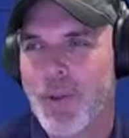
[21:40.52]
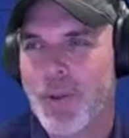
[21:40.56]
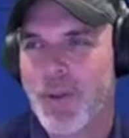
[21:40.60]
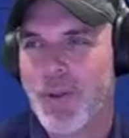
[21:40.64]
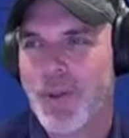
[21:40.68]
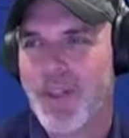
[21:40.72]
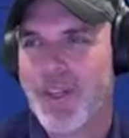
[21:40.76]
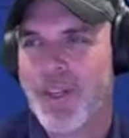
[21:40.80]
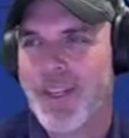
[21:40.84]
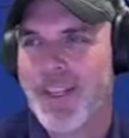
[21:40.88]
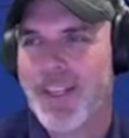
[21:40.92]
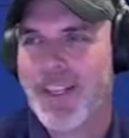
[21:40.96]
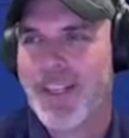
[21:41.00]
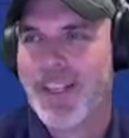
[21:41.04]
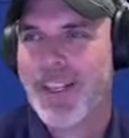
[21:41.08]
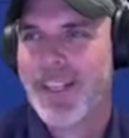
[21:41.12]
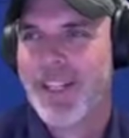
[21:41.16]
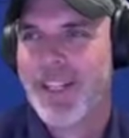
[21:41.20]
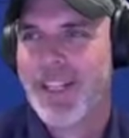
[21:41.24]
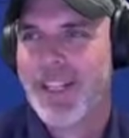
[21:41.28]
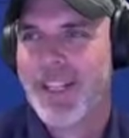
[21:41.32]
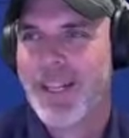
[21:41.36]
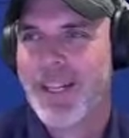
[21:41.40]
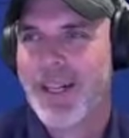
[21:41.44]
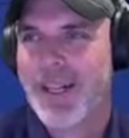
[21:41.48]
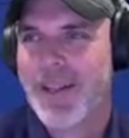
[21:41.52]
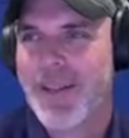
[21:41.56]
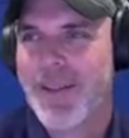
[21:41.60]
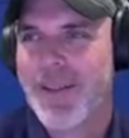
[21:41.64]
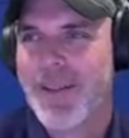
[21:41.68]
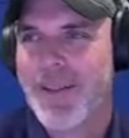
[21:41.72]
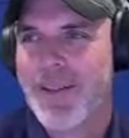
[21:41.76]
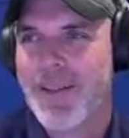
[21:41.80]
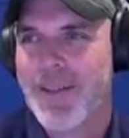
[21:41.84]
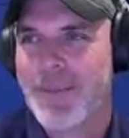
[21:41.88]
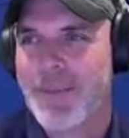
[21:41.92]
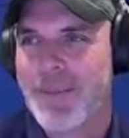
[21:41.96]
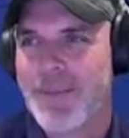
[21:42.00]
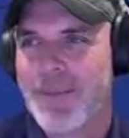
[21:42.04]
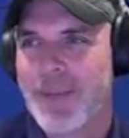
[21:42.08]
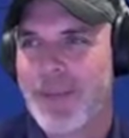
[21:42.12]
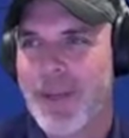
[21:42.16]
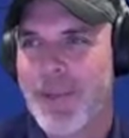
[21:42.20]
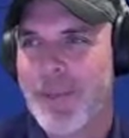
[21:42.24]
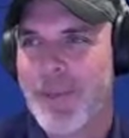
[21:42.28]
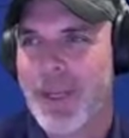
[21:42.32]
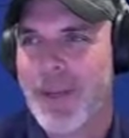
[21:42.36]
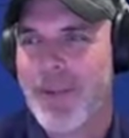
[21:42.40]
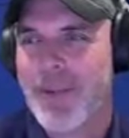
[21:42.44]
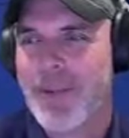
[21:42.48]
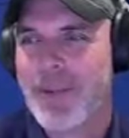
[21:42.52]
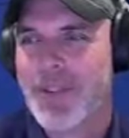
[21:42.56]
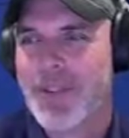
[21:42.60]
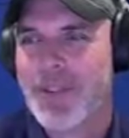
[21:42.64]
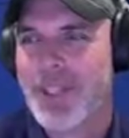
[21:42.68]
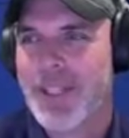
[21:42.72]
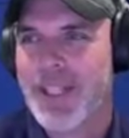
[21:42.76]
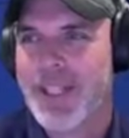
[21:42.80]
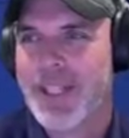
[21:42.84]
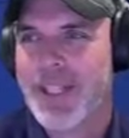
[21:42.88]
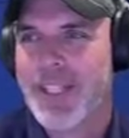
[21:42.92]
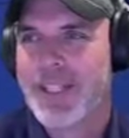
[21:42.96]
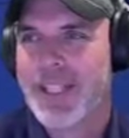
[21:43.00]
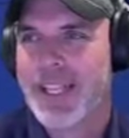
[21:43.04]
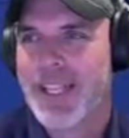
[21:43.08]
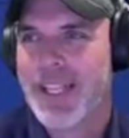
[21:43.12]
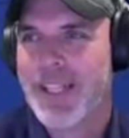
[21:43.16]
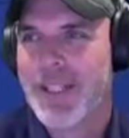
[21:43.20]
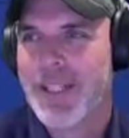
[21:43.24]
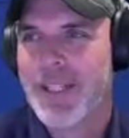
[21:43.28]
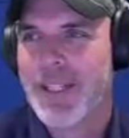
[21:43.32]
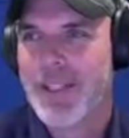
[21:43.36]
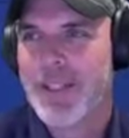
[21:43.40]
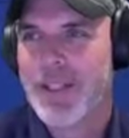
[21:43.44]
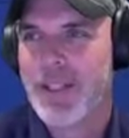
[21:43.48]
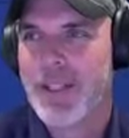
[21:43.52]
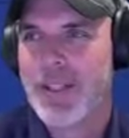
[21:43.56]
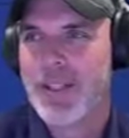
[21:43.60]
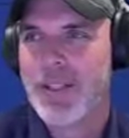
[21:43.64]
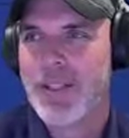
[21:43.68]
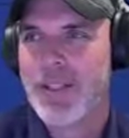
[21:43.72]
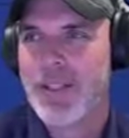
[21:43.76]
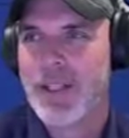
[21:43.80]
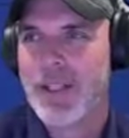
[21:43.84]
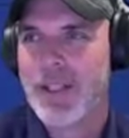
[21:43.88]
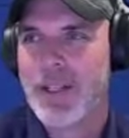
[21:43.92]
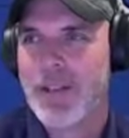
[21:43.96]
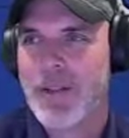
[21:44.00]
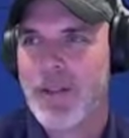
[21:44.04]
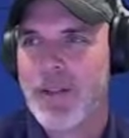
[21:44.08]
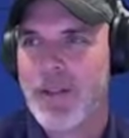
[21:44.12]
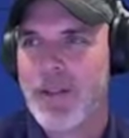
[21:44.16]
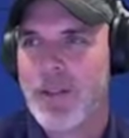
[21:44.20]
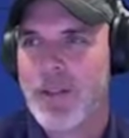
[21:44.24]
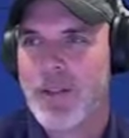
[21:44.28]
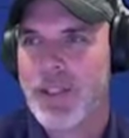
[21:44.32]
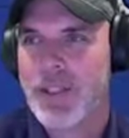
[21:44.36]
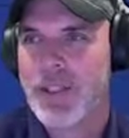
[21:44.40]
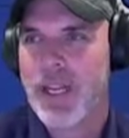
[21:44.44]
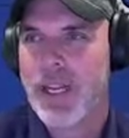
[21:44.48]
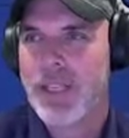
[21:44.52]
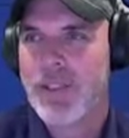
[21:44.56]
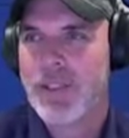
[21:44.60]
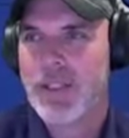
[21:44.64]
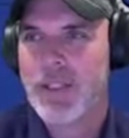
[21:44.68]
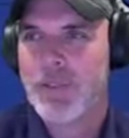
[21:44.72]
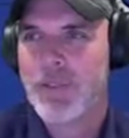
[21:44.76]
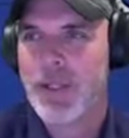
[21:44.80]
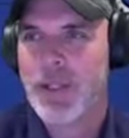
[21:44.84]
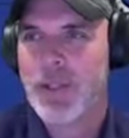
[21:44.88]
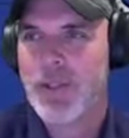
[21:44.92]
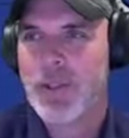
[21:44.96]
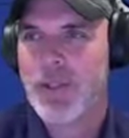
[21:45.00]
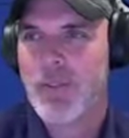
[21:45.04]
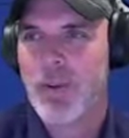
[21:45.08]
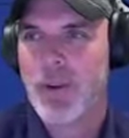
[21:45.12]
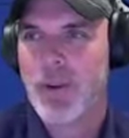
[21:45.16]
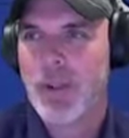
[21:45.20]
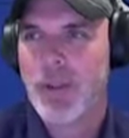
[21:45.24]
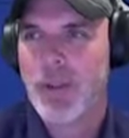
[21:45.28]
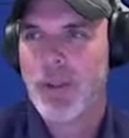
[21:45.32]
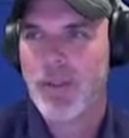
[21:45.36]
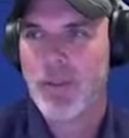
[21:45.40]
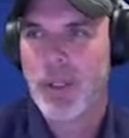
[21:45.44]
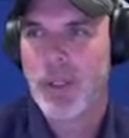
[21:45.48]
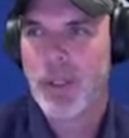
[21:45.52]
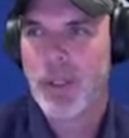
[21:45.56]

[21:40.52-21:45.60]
are not be able to see it exactly, it says she's asking about the smart